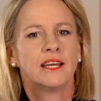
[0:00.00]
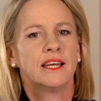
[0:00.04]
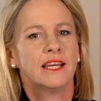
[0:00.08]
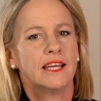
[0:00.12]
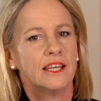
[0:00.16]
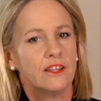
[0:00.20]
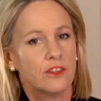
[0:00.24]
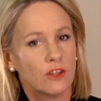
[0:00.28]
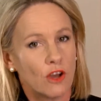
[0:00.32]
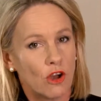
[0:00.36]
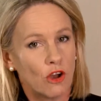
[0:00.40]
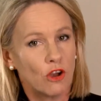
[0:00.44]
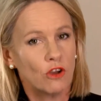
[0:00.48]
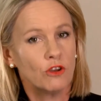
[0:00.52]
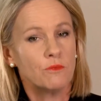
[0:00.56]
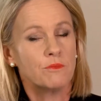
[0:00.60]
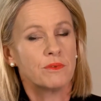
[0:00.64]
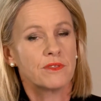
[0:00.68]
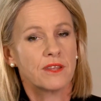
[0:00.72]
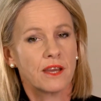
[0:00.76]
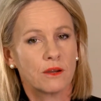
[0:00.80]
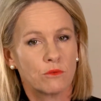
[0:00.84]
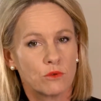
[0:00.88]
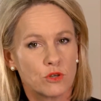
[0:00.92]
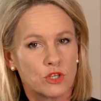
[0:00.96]
in the hope
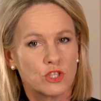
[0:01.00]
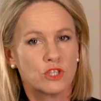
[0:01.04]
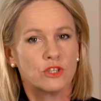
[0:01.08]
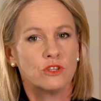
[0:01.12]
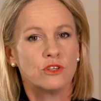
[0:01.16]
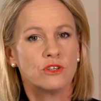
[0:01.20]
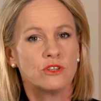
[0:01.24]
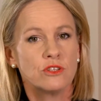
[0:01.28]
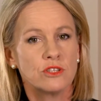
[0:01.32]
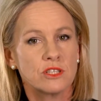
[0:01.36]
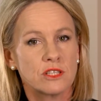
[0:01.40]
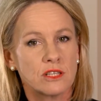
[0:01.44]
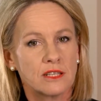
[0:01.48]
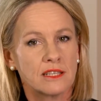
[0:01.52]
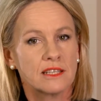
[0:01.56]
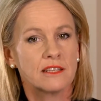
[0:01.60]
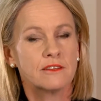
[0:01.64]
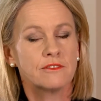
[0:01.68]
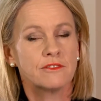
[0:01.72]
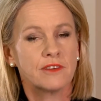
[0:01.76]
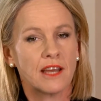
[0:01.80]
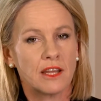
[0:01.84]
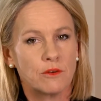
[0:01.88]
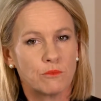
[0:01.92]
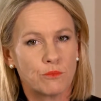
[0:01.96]
they will choose to
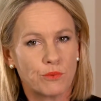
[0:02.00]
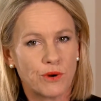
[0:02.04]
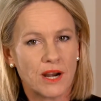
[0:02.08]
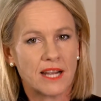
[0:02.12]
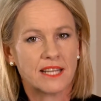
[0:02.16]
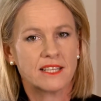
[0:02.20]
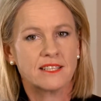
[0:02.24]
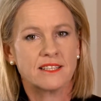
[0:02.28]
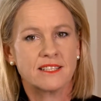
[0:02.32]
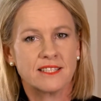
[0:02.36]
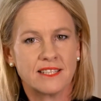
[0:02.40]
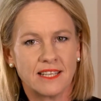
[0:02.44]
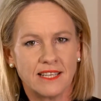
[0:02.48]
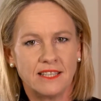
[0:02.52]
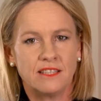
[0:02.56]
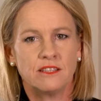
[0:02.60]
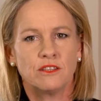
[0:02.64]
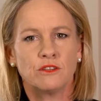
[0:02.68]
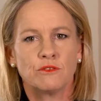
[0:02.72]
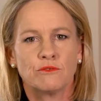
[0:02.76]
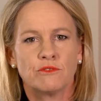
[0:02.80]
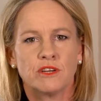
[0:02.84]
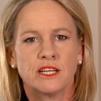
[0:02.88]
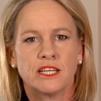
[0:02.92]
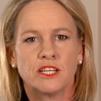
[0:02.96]
live and practice in
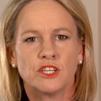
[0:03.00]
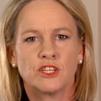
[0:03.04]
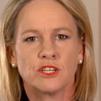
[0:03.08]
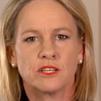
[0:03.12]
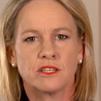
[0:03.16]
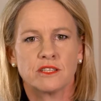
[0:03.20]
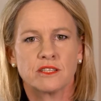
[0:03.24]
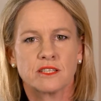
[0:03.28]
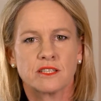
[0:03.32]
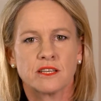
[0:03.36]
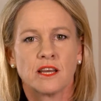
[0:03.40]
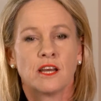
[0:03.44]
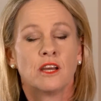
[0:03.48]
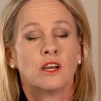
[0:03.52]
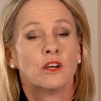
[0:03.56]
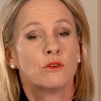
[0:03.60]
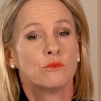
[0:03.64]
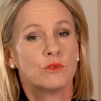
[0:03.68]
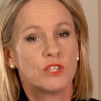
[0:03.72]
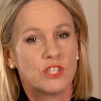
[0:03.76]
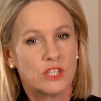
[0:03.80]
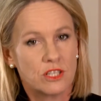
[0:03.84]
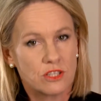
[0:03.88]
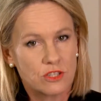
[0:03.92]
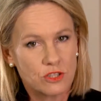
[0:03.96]
the regions,
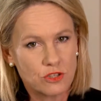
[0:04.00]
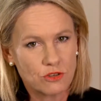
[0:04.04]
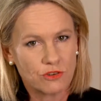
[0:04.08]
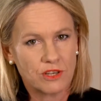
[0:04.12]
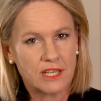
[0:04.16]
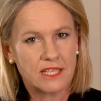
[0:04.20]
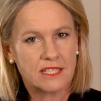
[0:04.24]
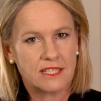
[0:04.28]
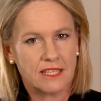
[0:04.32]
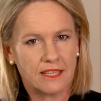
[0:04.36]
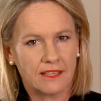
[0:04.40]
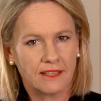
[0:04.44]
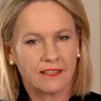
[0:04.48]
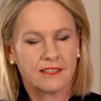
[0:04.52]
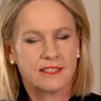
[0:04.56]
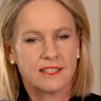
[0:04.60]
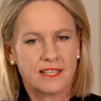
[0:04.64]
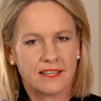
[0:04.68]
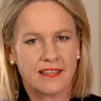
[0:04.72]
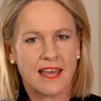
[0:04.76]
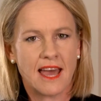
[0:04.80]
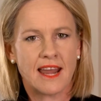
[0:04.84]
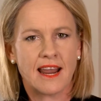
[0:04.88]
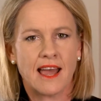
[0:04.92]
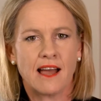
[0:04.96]
which is trending to
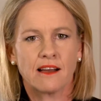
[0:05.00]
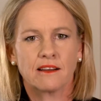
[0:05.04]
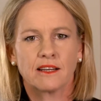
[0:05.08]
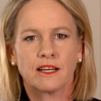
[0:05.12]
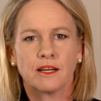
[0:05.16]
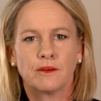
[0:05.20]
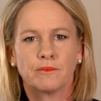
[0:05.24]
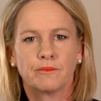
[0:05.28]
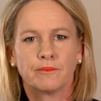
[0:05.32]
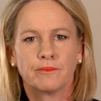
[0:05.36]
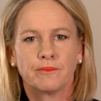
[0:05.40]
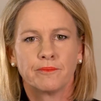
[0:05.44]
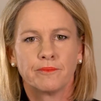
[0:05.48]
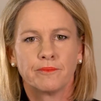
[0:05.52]
that outcome.